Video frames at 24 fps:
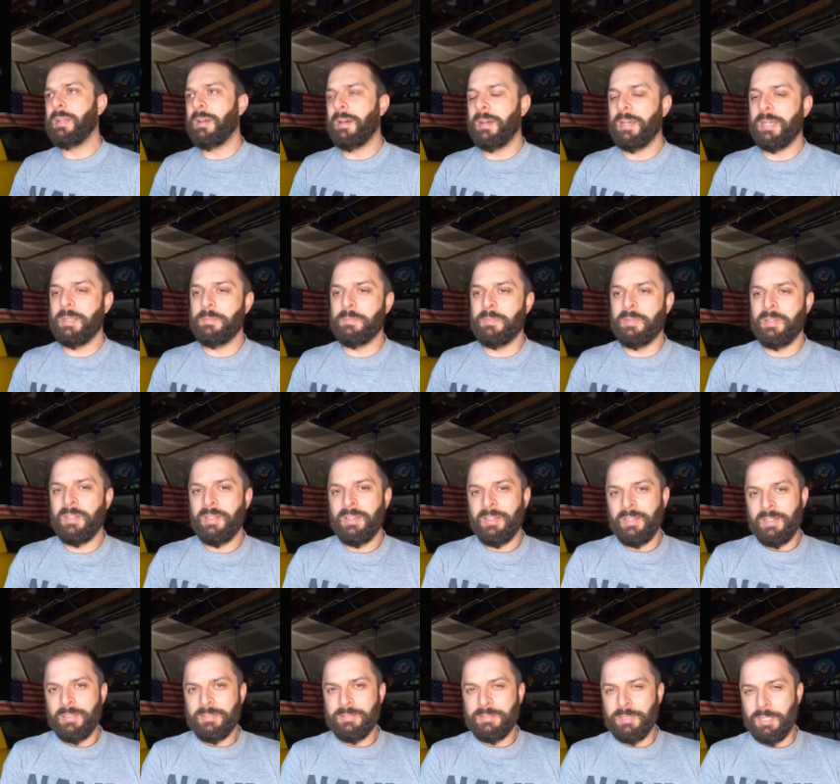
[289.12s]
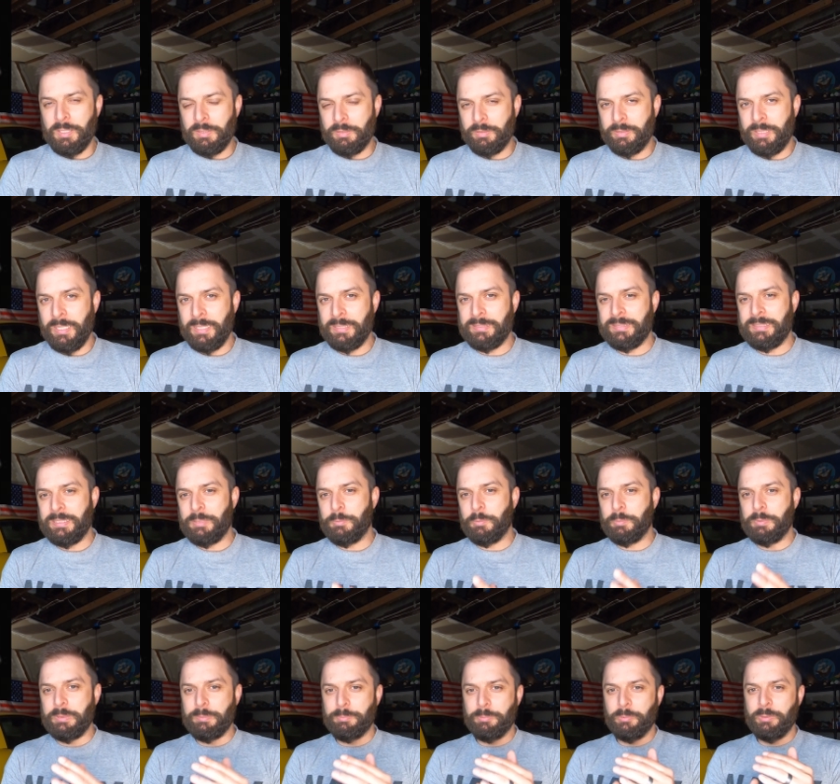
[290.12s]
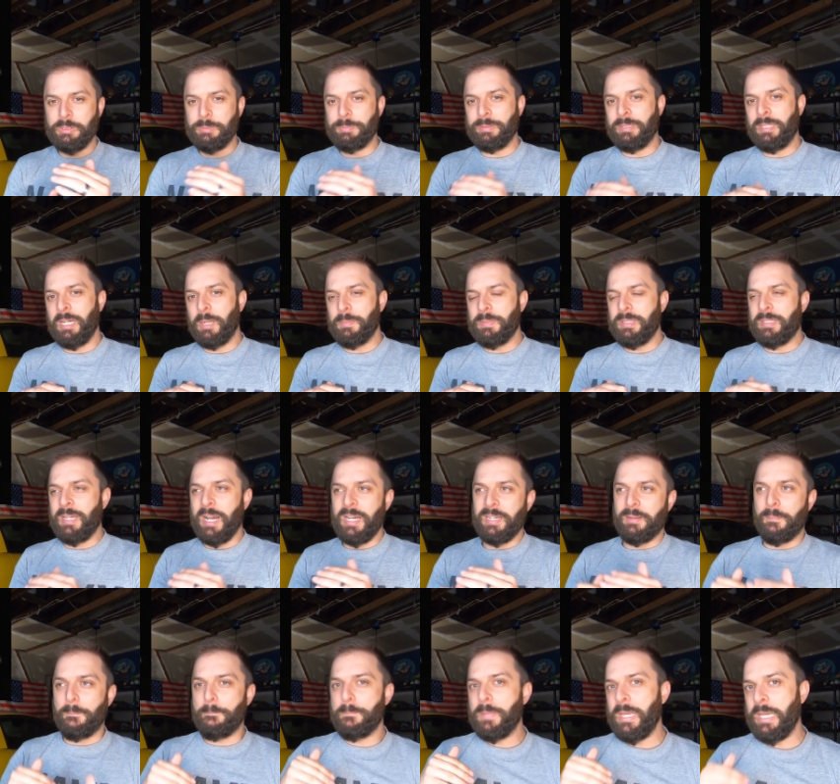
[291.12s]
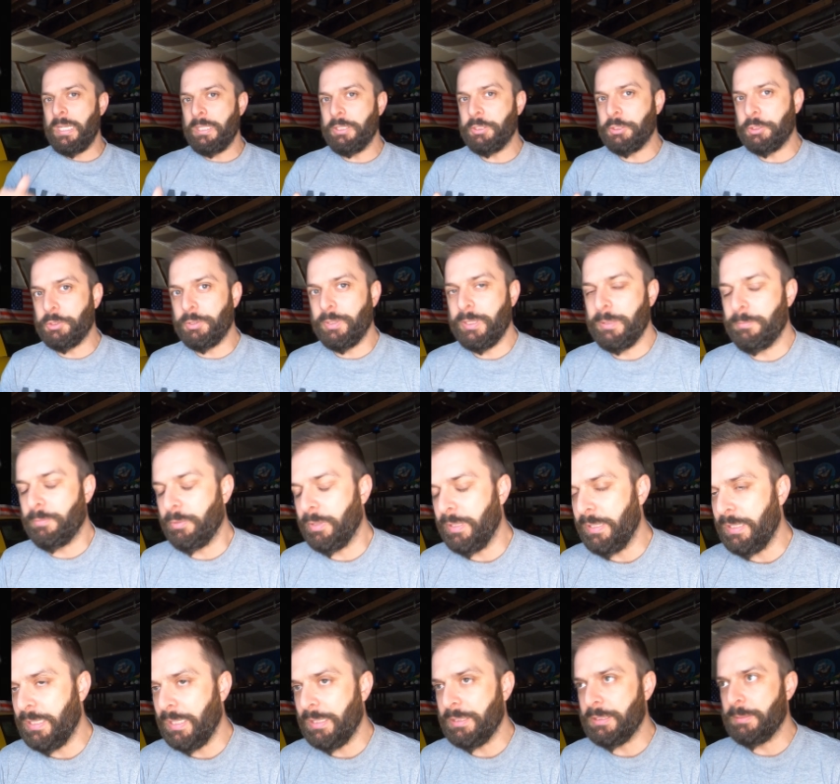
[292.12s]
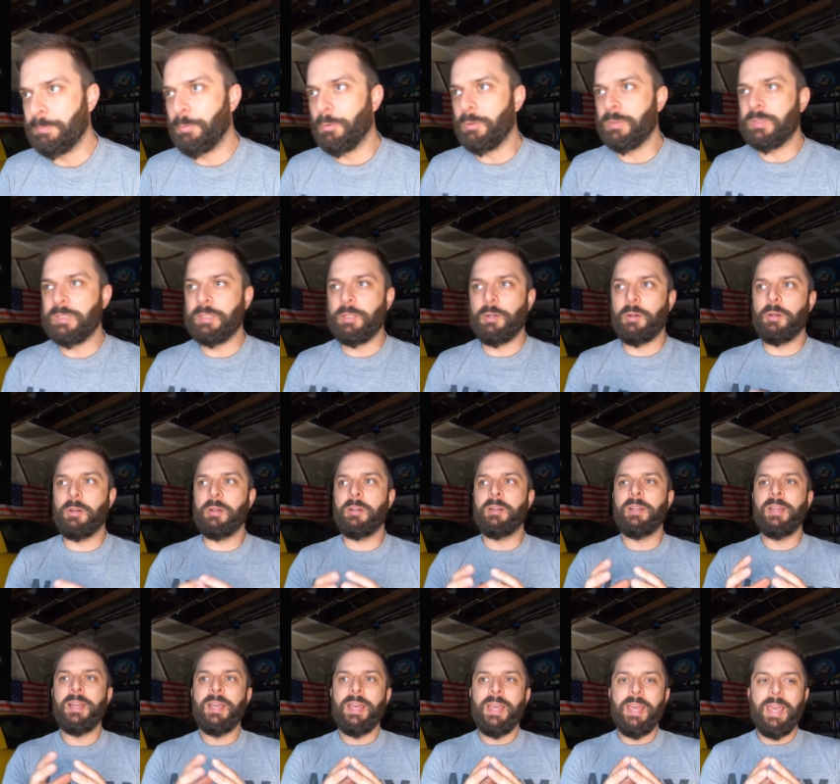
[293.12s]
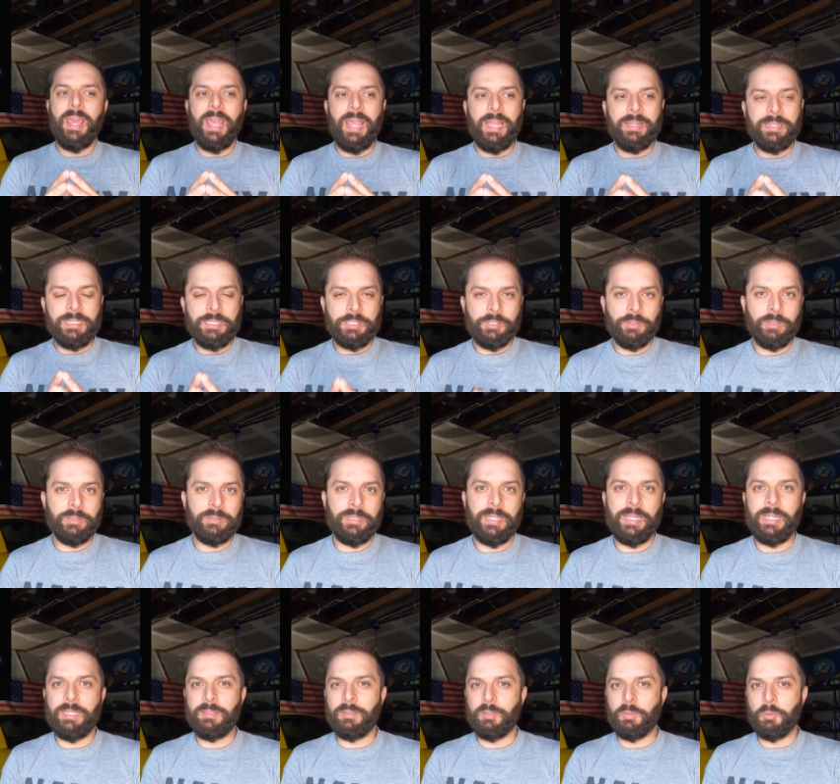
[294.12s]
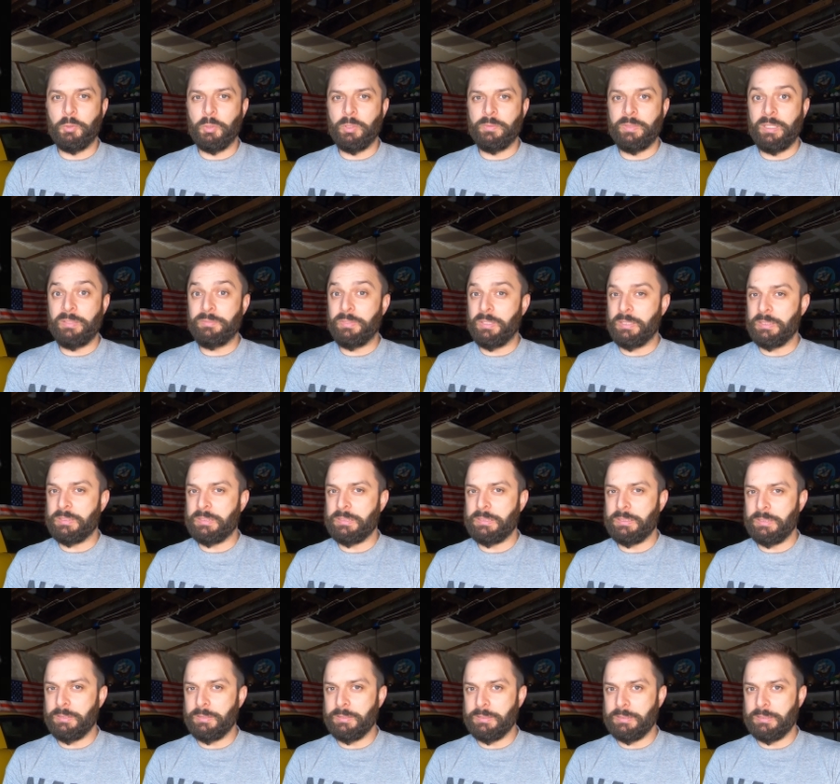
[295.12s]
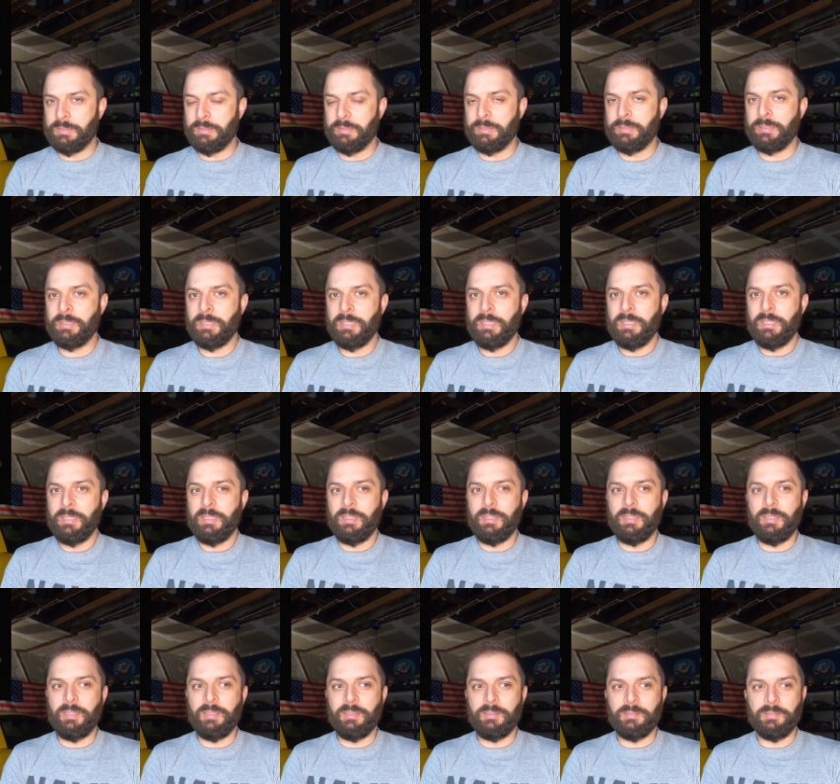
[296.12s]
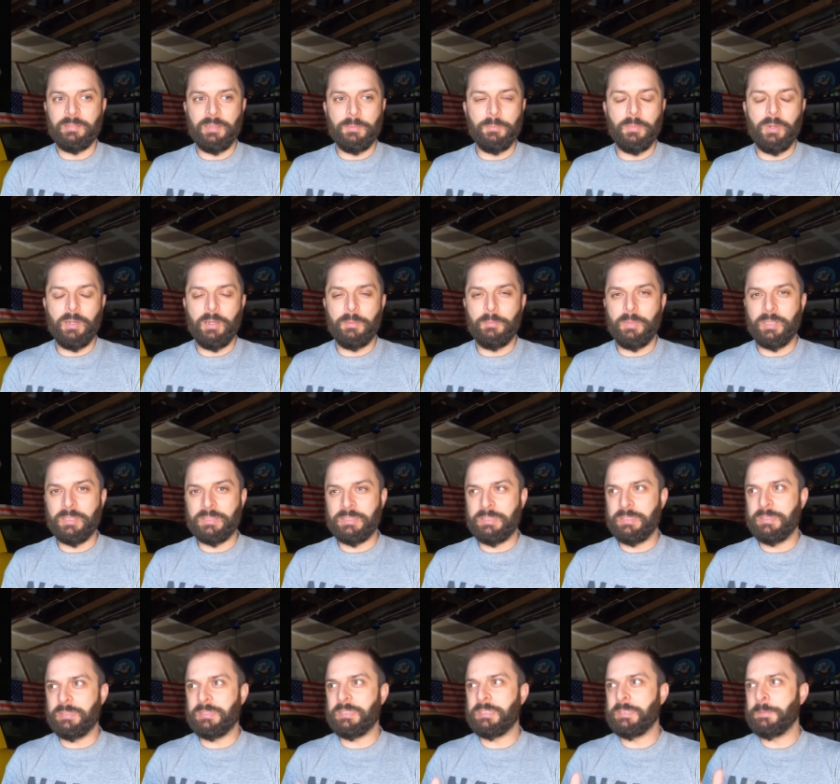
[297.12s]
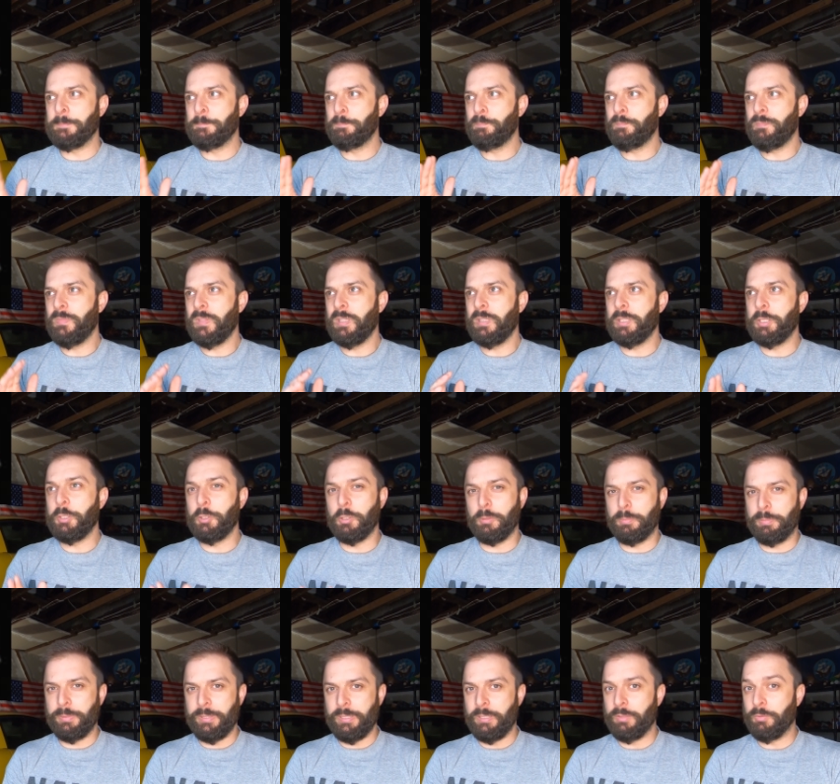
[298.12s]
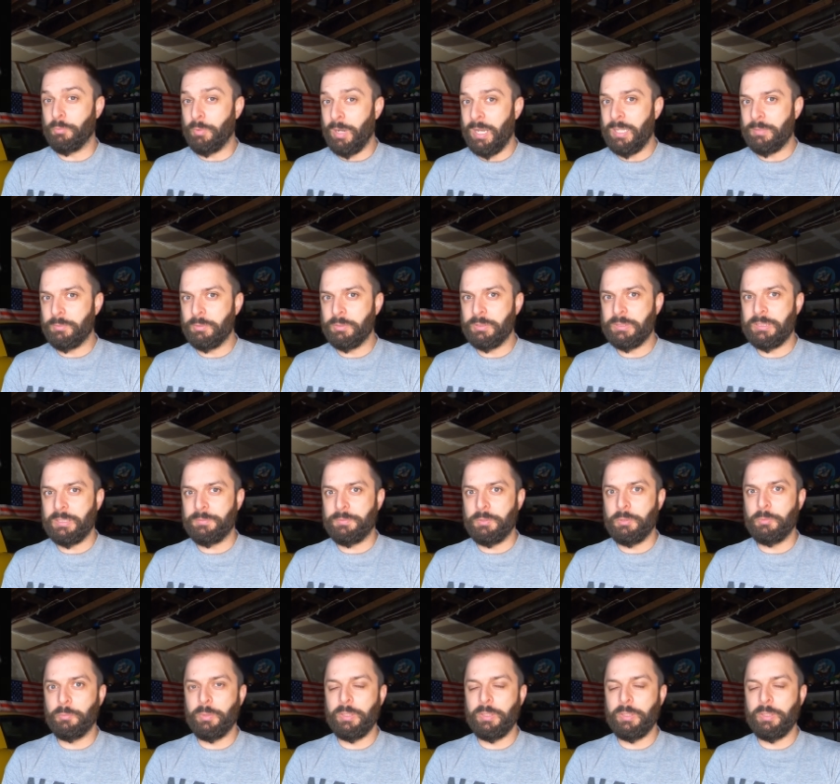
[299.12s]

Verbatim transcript: time, tunnel testing was, was becoming kind of mainstream for any kind of sports car, and they started taking the Corvette very seriously uh, amongst its European rivals, if you